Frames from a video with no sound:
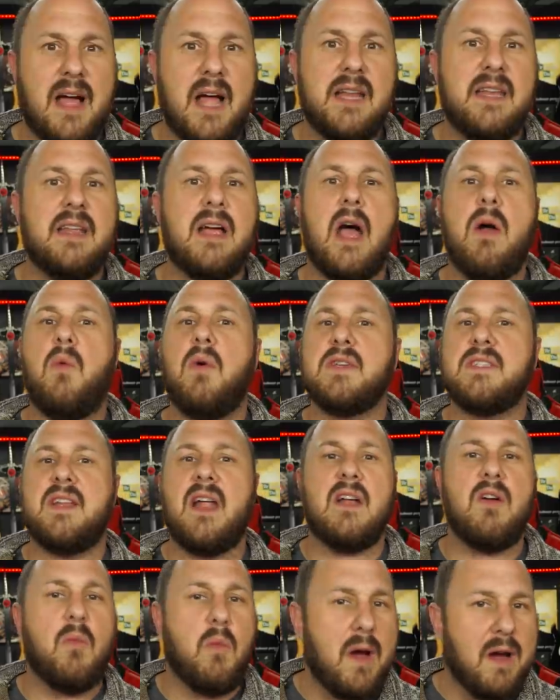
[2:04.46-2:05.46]
I, was
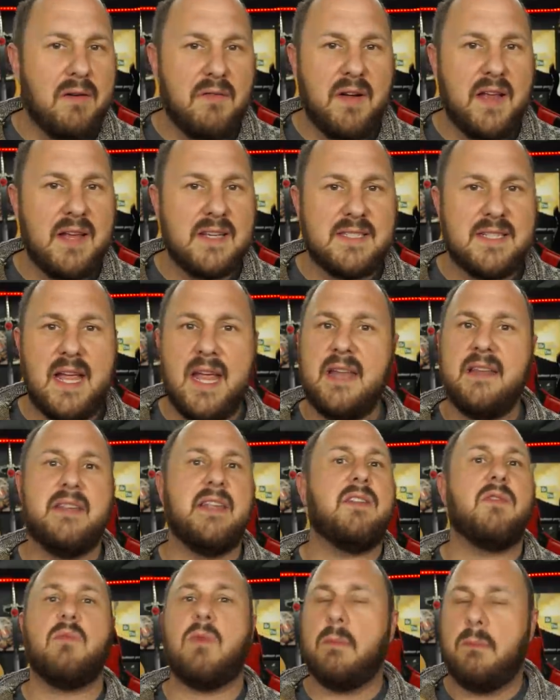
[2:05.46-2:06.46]
not aware of an essay and
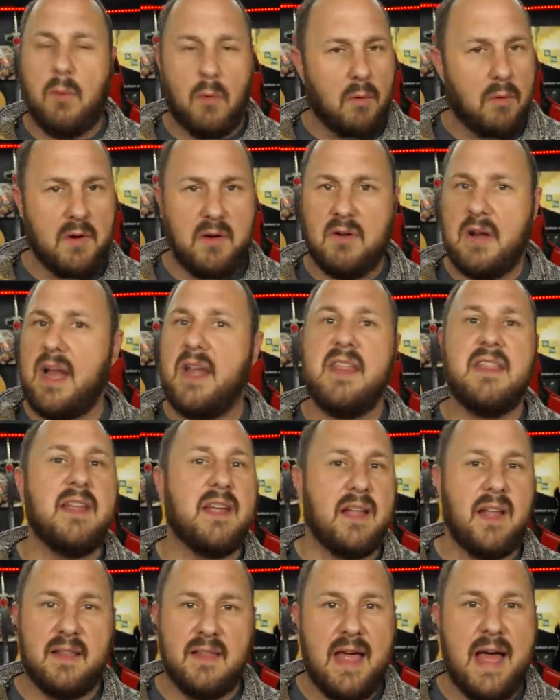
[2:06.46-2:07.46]
didn't report or anything
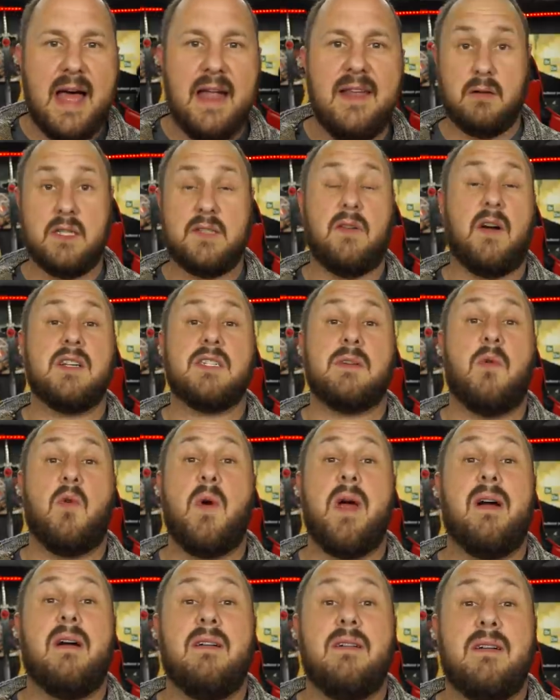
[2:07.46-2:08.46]
like that. As far as I'm
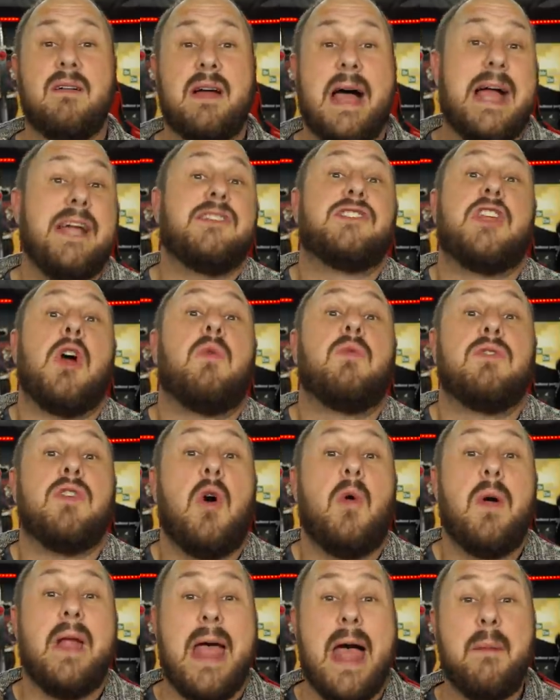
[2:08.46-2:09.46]
aware, I don't know
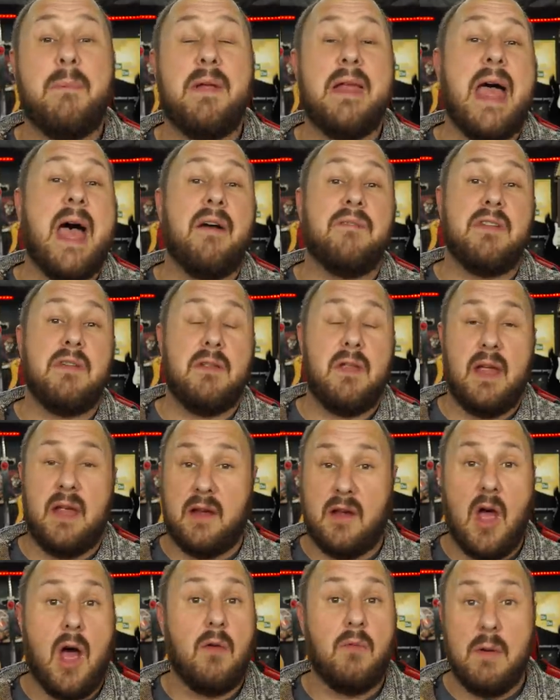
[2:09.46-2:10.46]
what happened after the, it
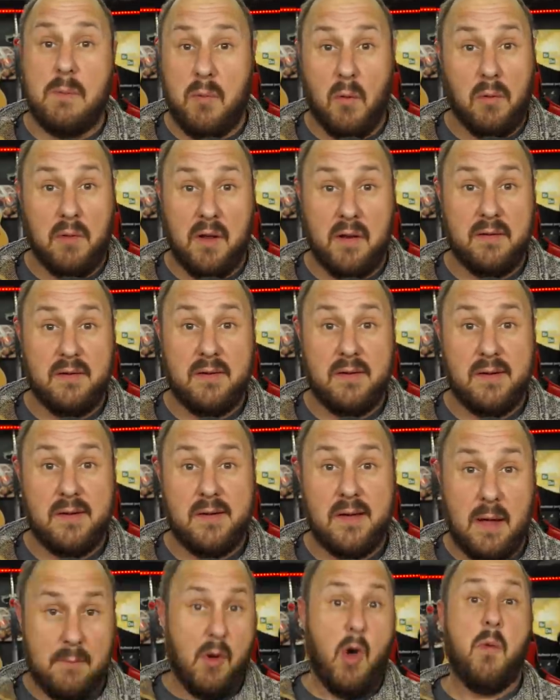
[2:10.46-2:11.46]
got reported.
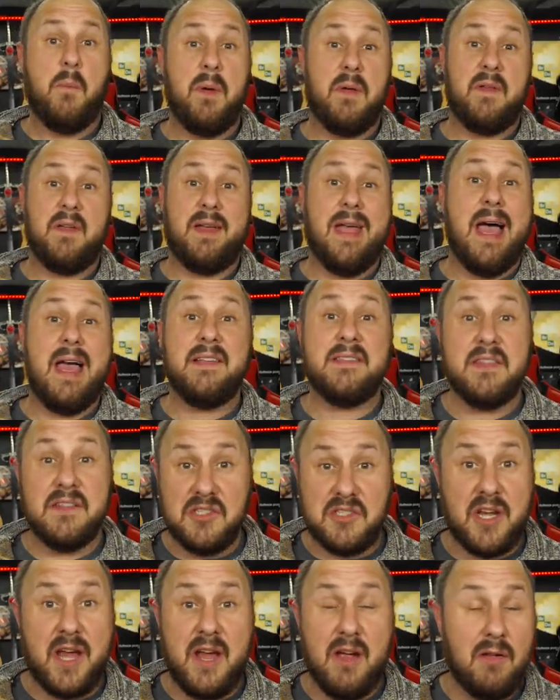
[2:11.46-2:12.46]
I'm hoping the guy's in
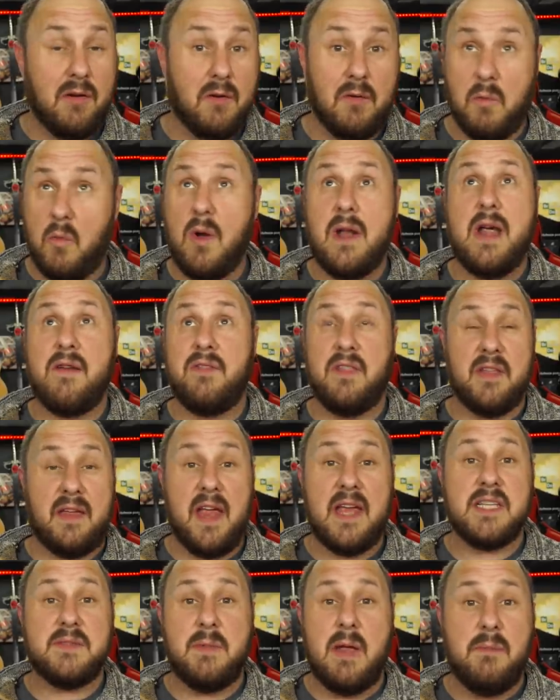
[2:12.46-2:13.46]
jail or whatever the
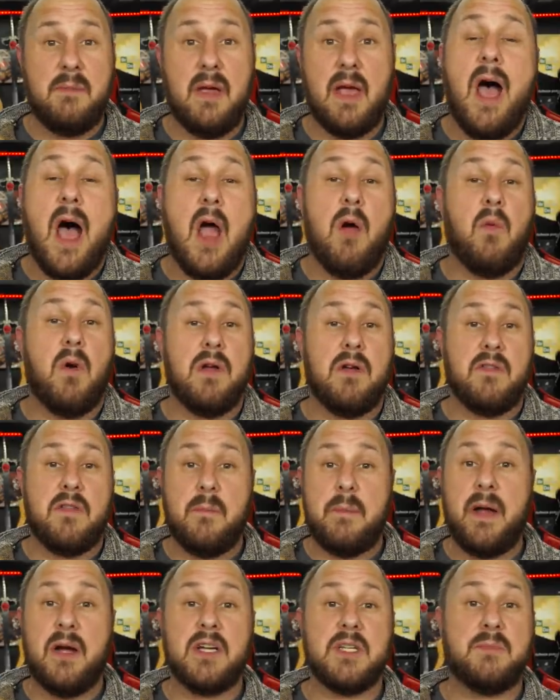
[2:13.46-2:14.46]
case may be. I wonder if the
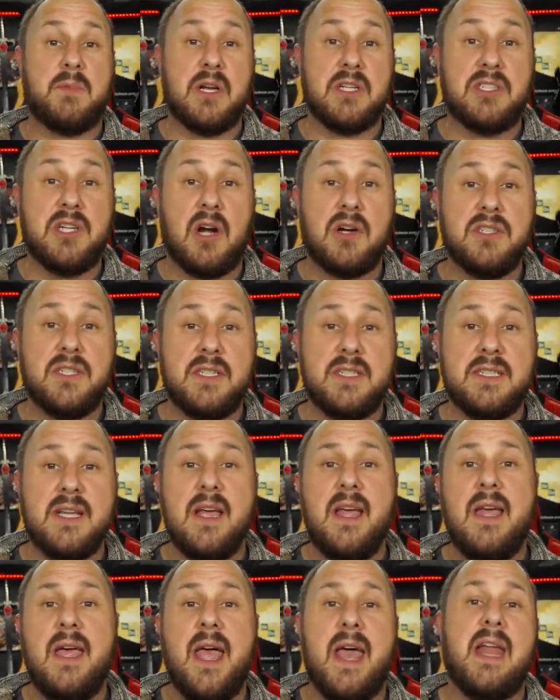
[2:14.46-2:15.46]
parents press charges.
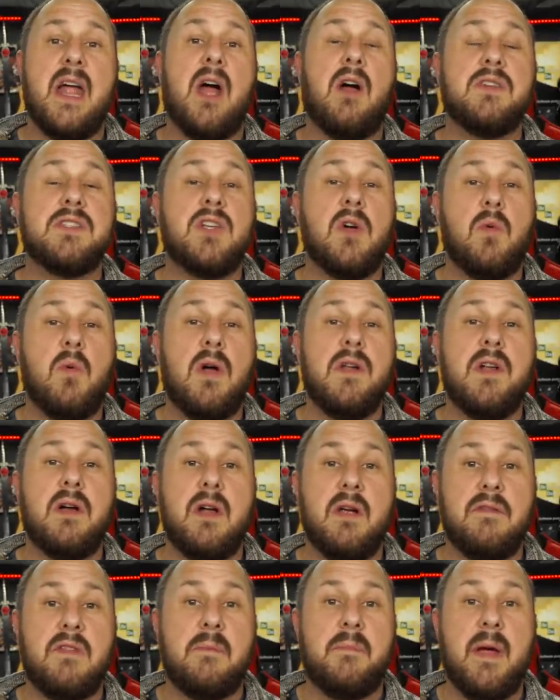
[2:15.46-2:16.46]
And I also wonder
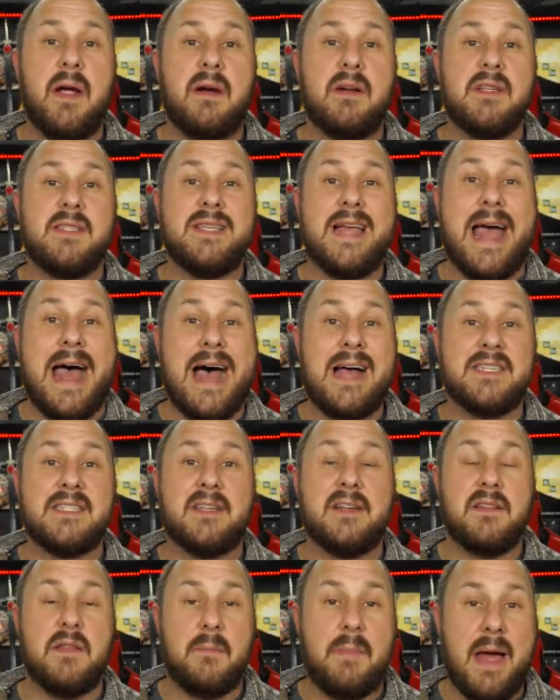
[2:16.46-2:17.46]
if the parents
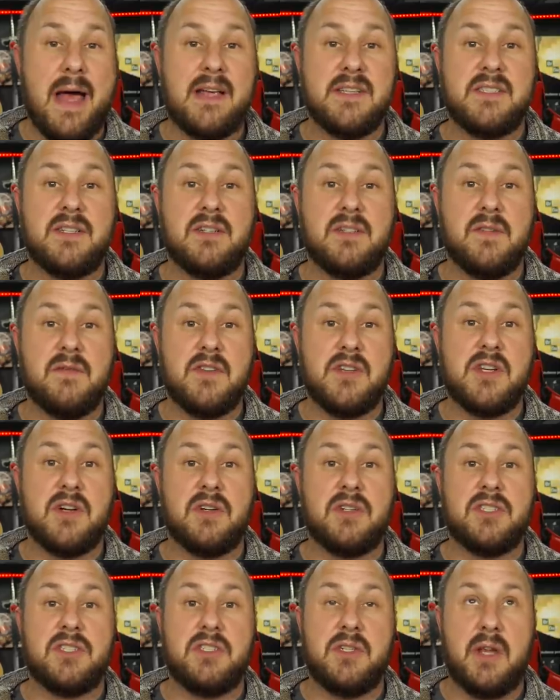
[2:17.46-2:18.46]
asked the pastors of the
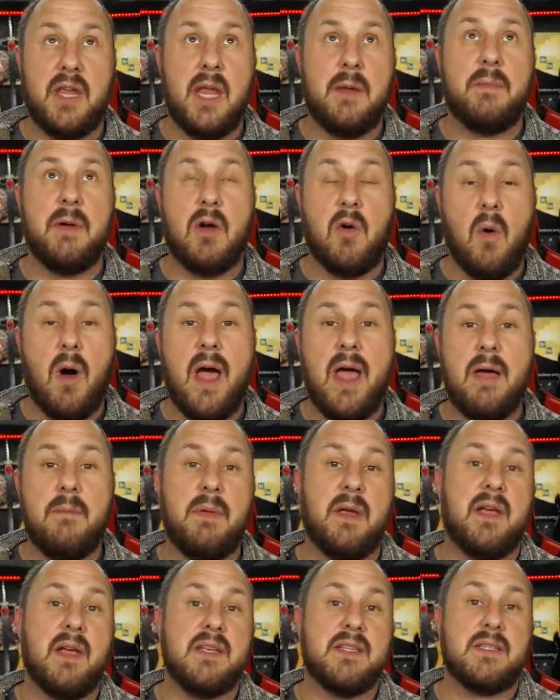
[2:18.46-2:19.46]
church to keep it quiet
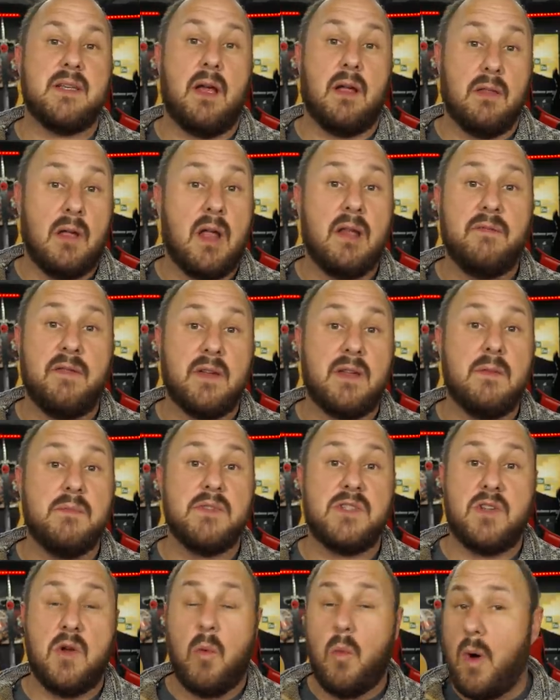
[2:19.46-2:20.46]
because a lot of
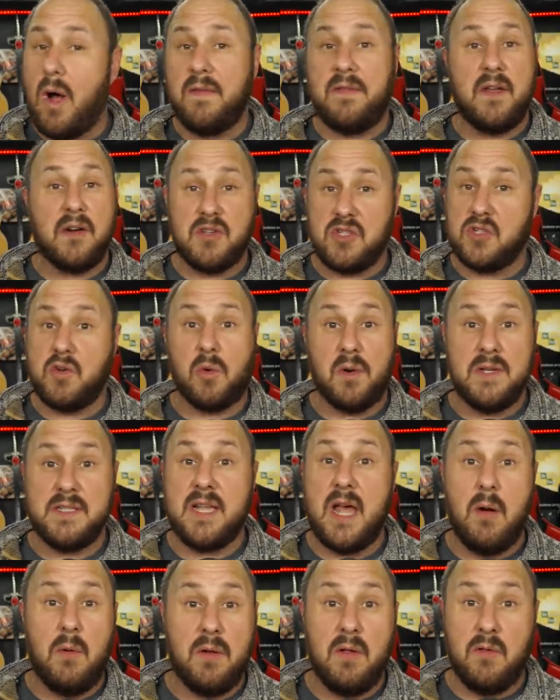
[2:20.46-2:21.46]
victims don't want their stories
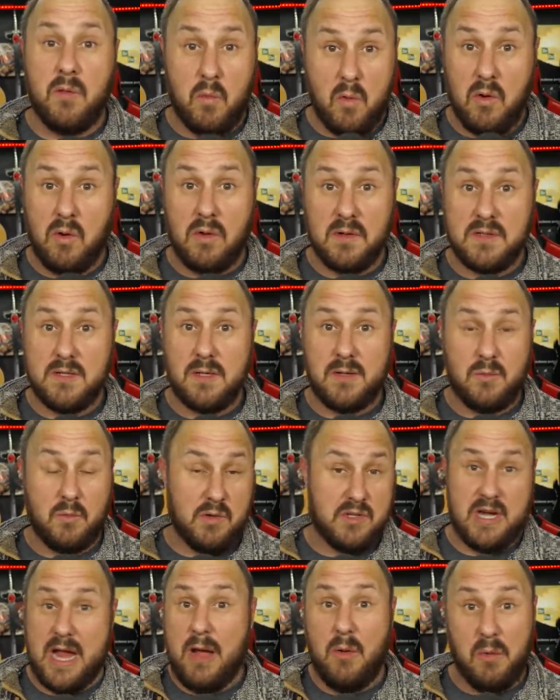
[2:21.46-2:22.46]
out in the world,
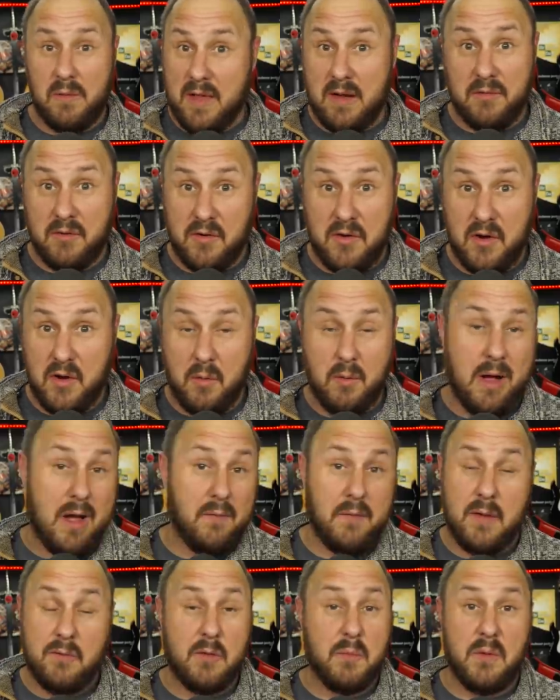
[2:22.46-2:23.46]
which I will never do. I'll
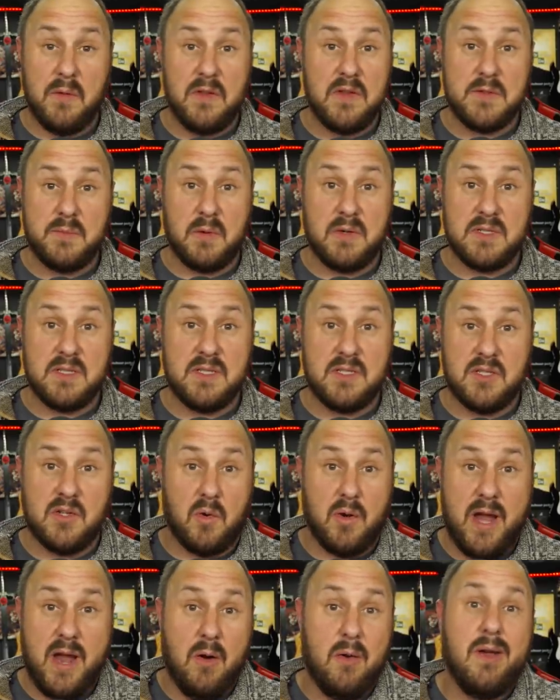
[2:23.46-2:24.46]
never put this person's
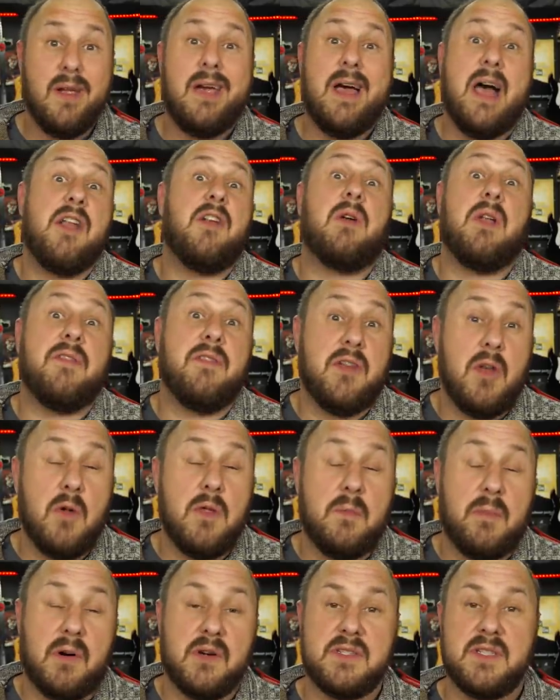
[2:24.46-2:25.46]
story out. I don't even know
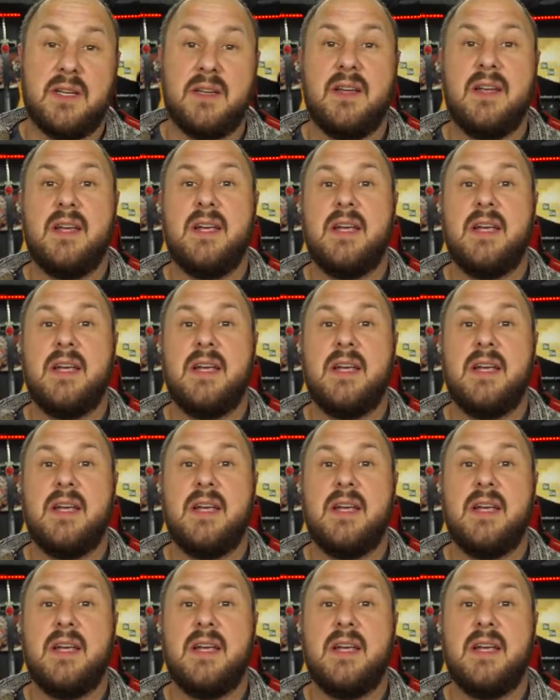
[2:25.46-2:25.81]
the person.